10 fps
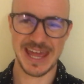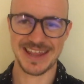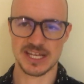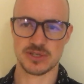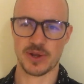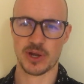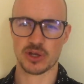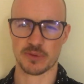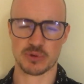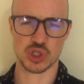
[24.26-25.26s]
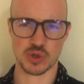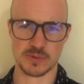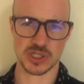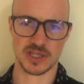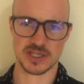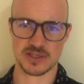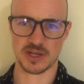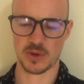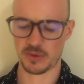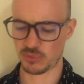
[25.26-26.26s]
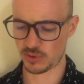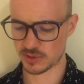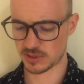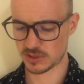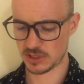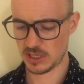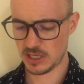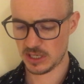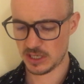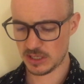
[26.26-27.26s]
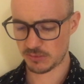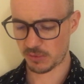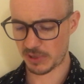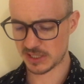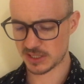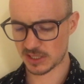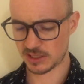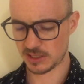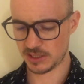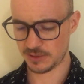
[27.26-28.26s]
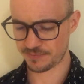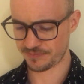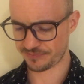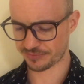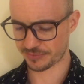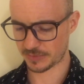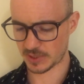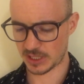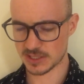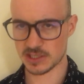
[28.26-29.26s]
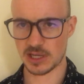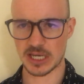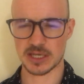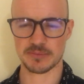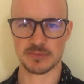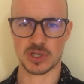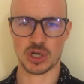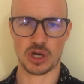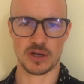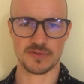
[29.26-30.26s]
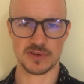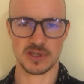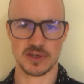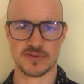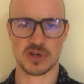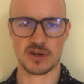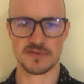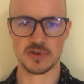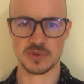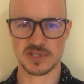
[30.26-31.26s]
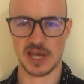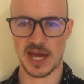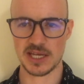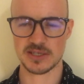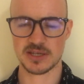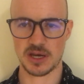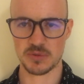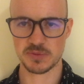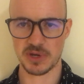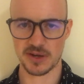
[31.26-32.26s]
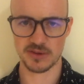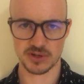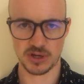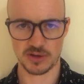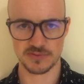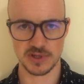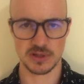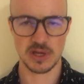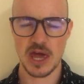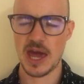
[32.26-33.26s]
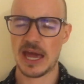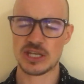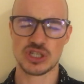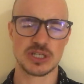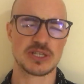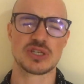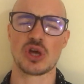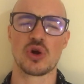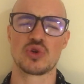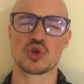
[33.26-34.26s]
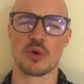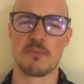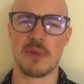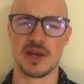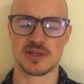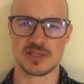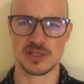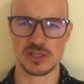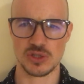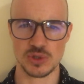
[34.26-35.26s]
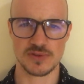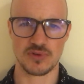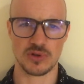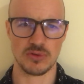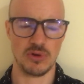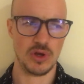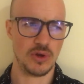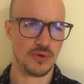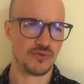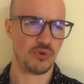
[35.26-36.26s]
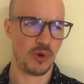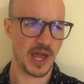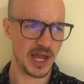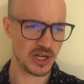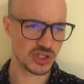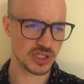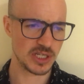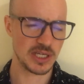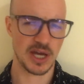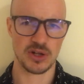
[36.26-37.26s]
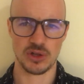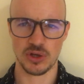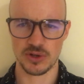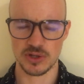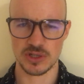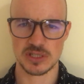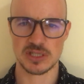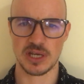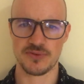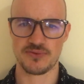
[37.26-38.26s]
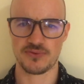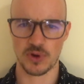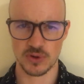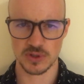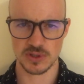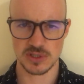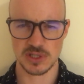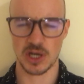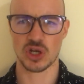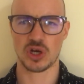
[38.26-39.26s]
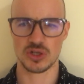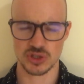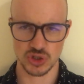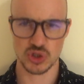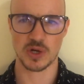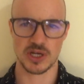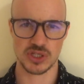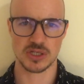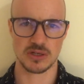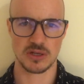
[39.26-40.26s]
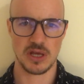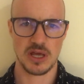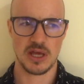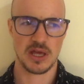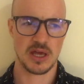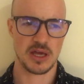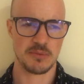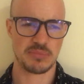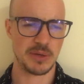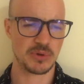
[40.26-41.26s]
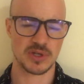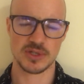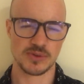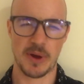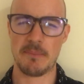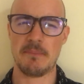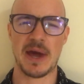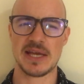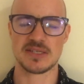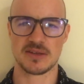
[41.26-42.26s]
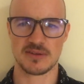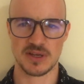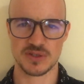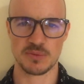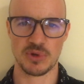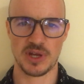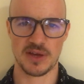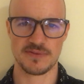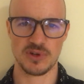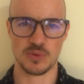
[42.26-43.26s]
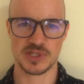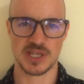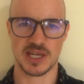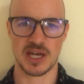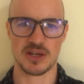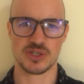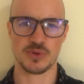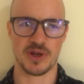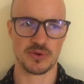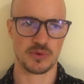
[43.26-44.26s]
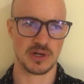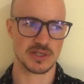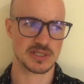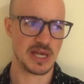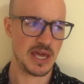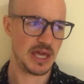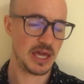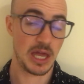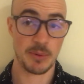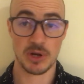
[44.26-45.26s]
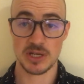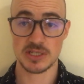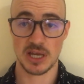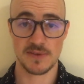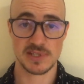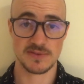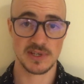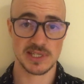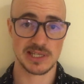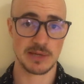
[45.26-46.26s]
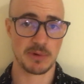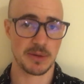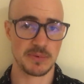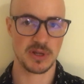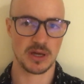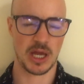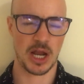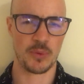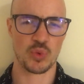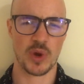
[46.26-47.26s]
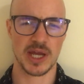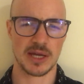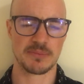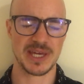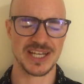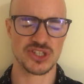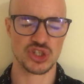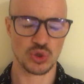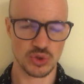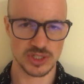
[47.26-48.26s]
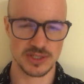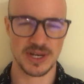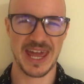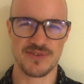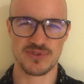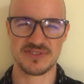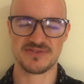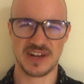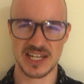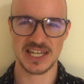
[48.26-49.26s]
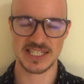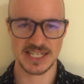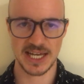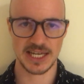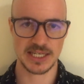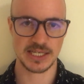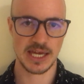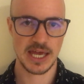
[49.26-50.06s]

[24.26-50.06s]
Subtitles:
That's not how I got the prescription, and that's not how I bought it. But basically, it's like coffee if coffee was 8 times better than coffee. It's just so tremendously useful for energy and alertness and focus and concentration. And people can do amazing things on Modafinil which they can't do otherwise. And when I used to have severe sleep apnea and I would wake up exhausted every fucking day,